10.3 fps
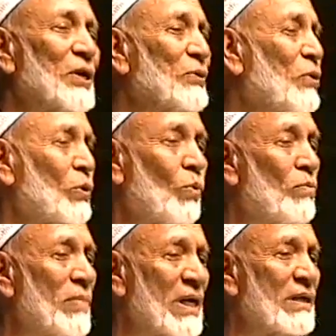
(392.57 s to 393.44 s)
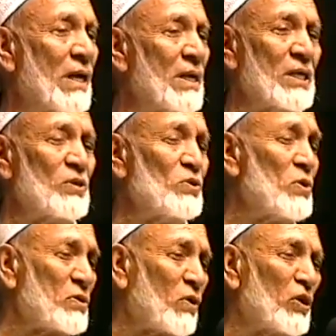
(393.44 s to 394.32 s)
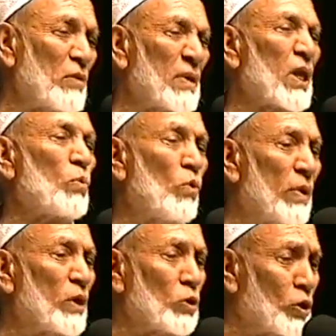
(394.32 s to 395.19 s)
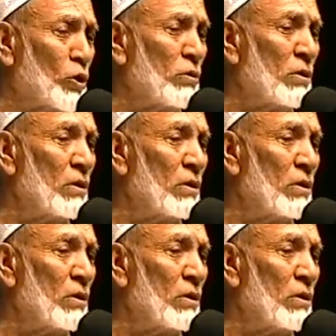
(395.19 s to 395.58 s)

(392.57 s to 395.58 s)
Not woman. You don't call your mother woman, do you?